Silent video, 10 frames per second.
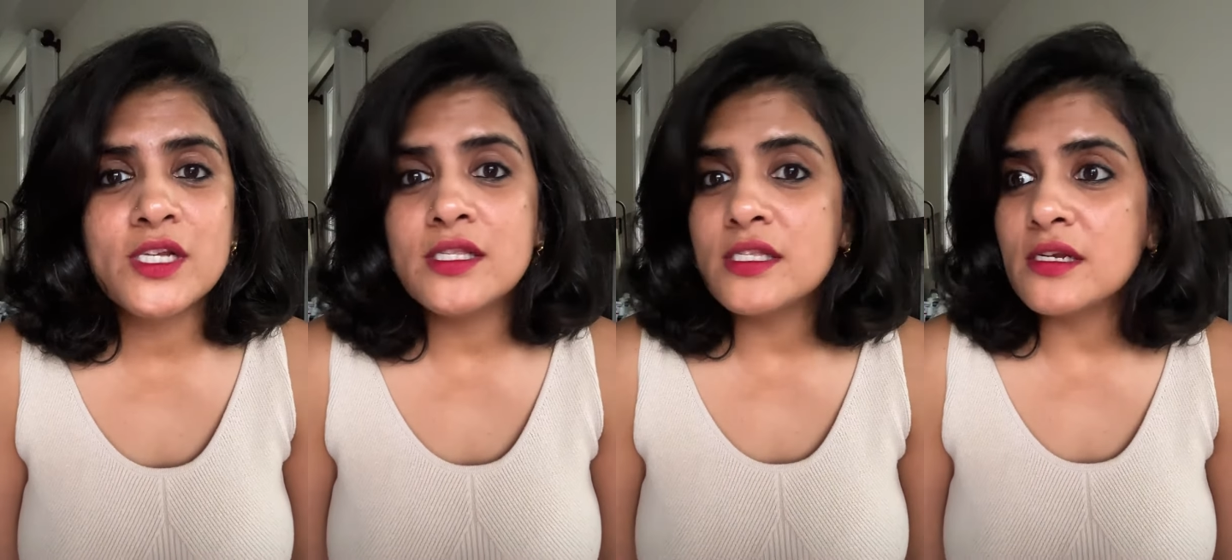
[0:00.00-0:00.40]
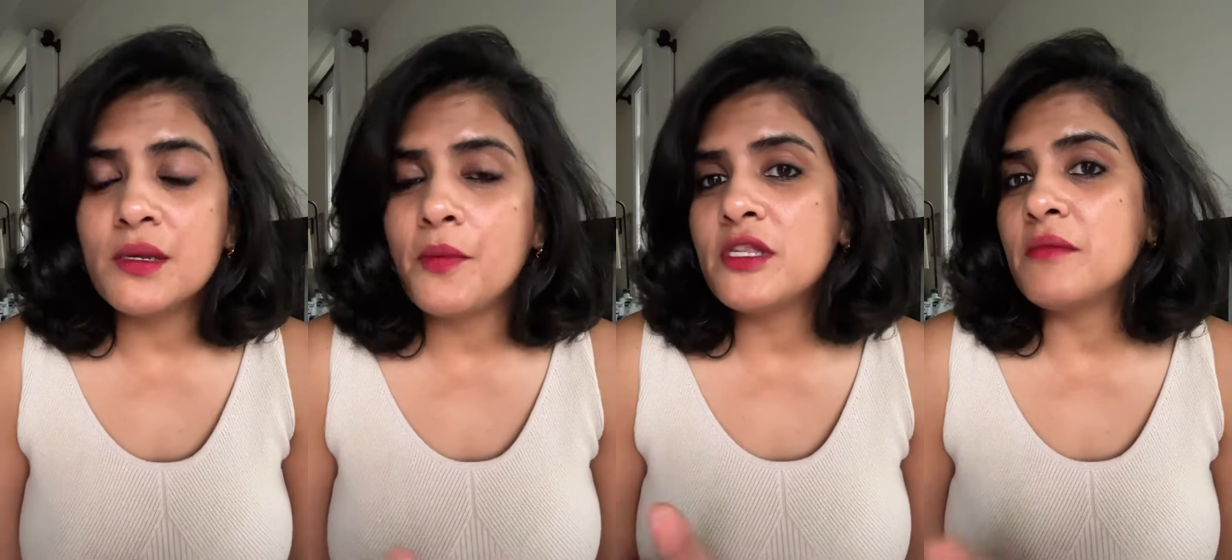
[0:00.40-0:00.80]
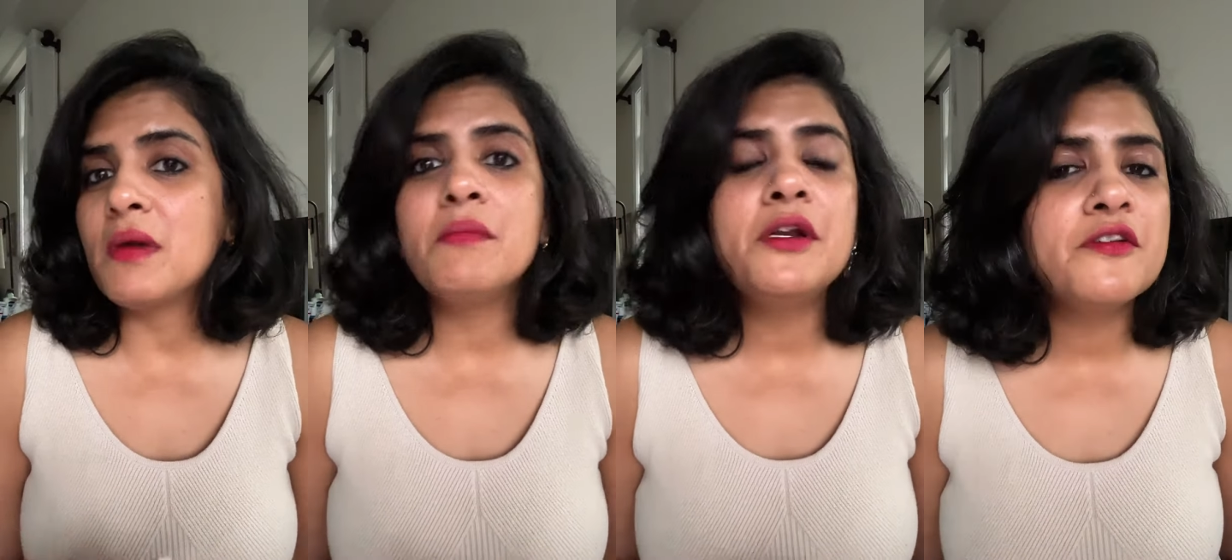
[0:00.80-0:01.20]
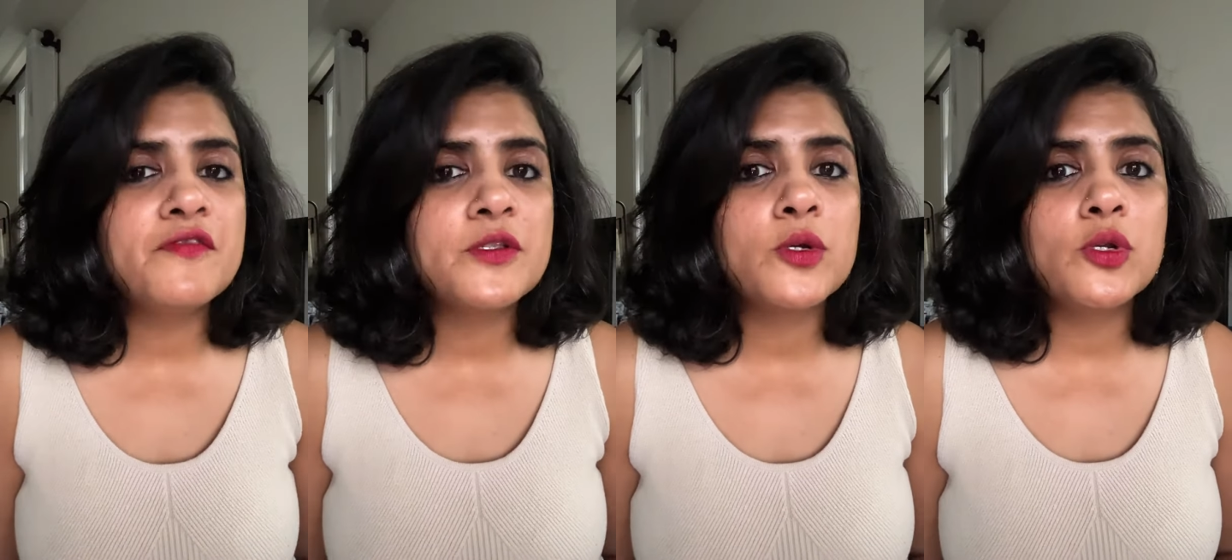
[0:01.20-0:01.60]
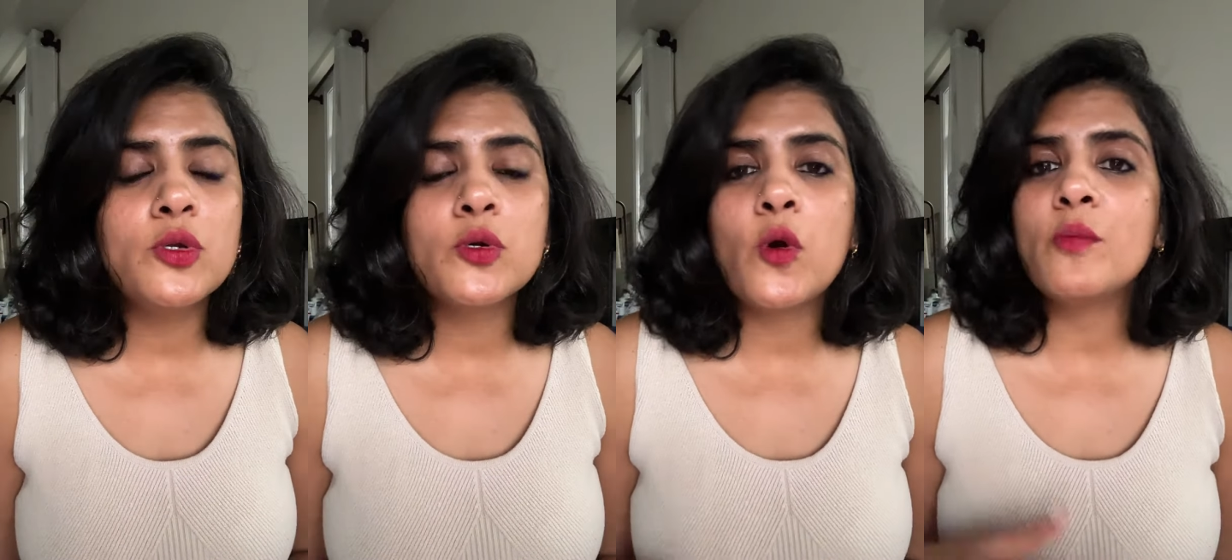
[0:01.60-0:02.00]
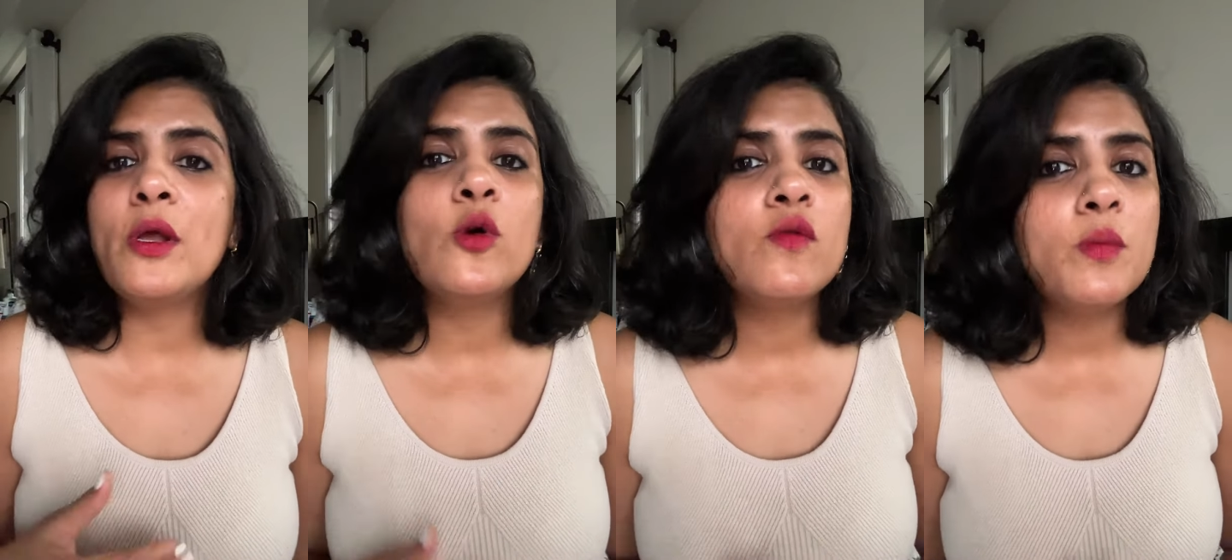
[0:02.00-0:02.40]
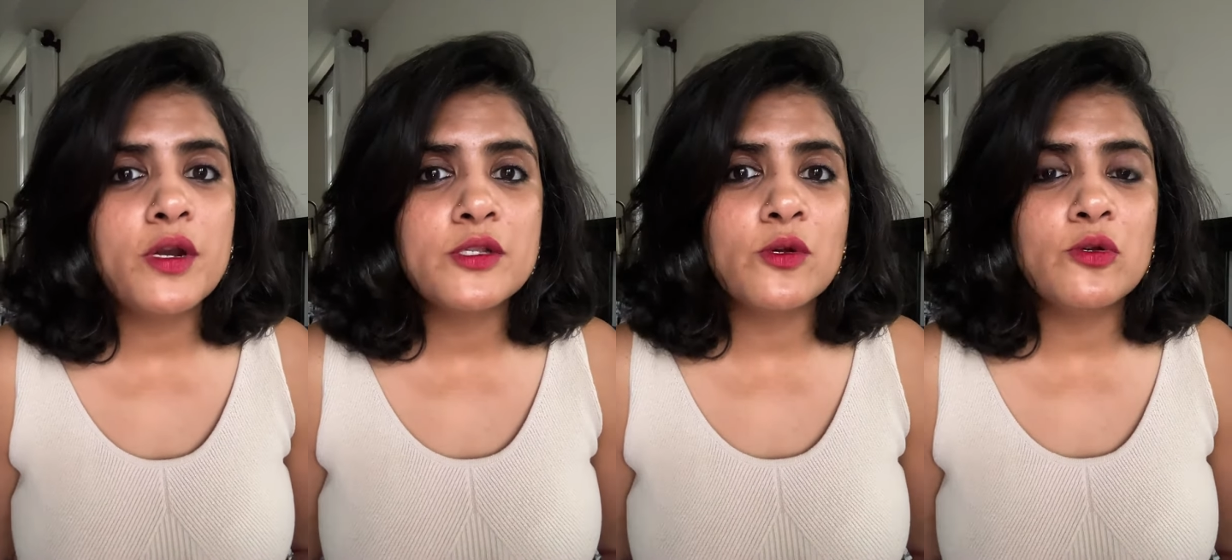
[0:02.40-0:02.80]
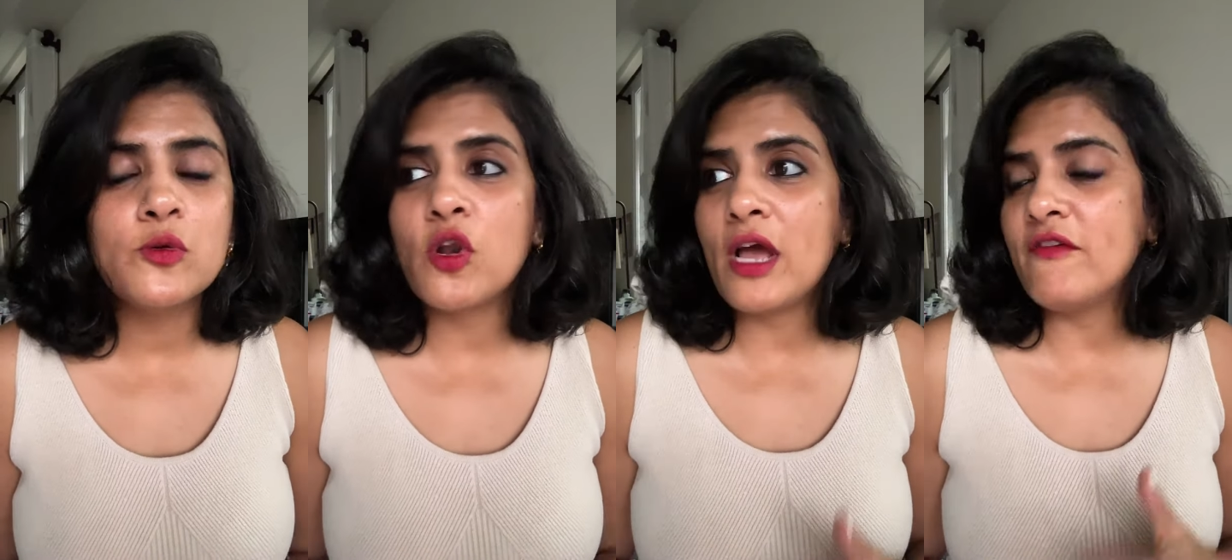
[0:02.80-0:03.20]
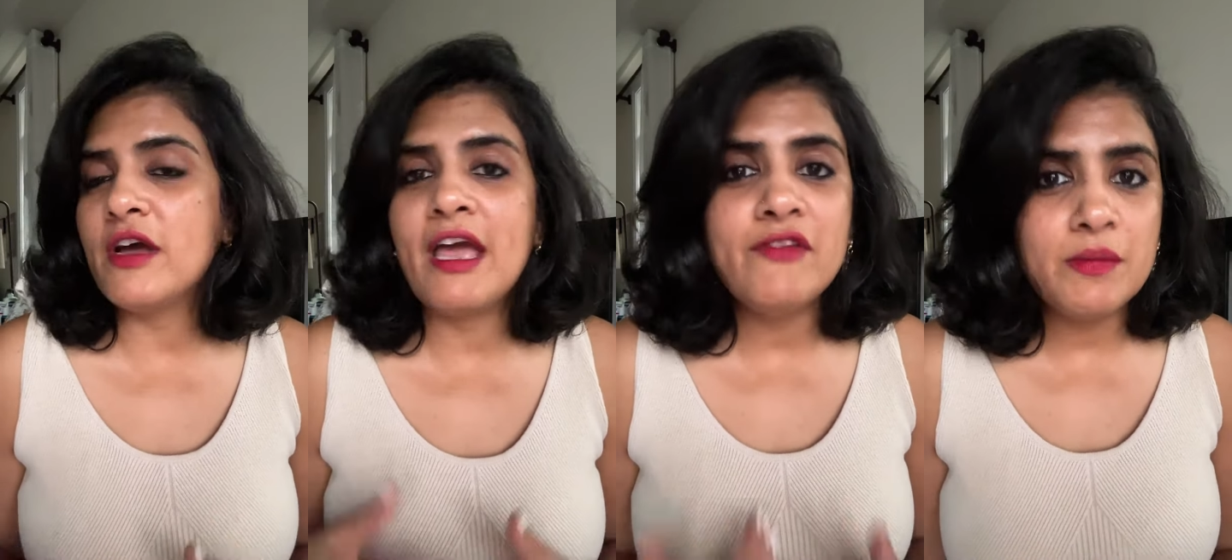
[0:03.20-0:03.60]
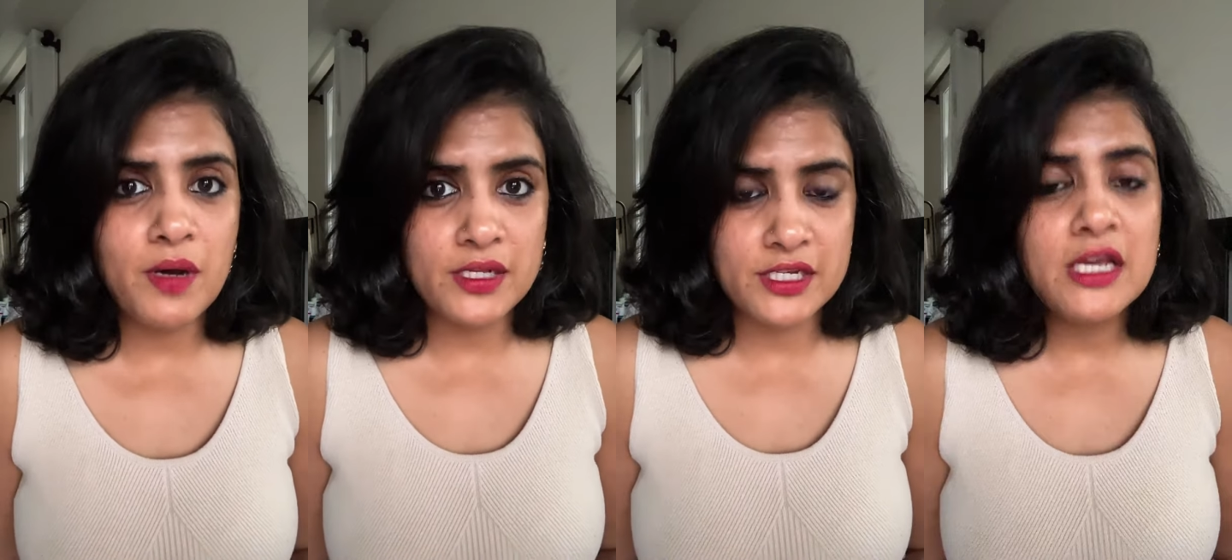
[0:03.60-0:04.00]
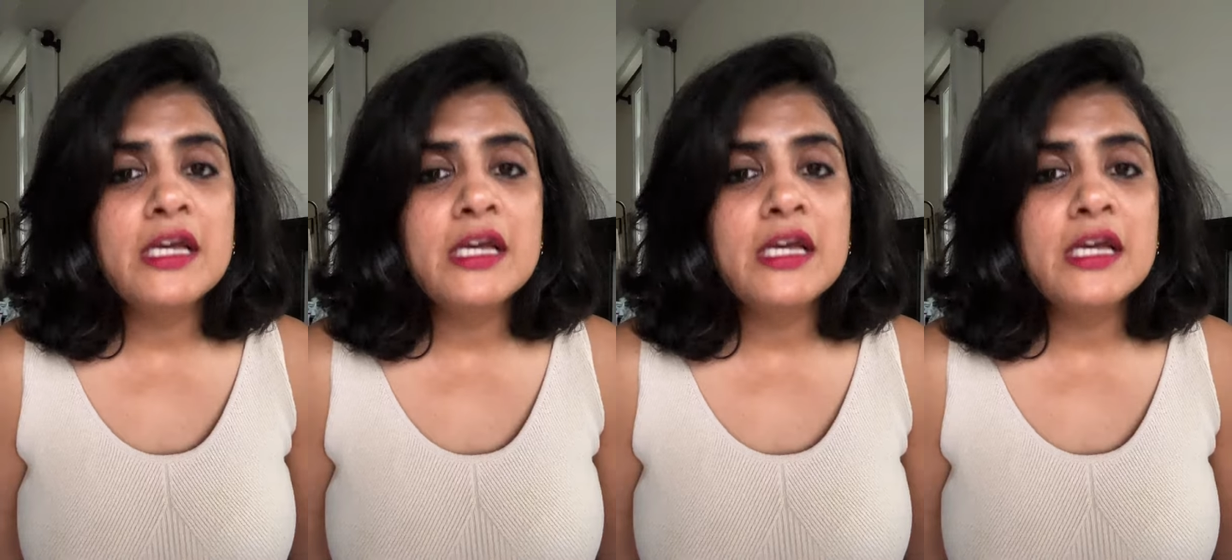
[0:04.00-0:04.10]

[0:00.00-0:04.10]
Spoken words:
concerned about that my midriff is going to look or my lower body is going to look or I have a heavy bust,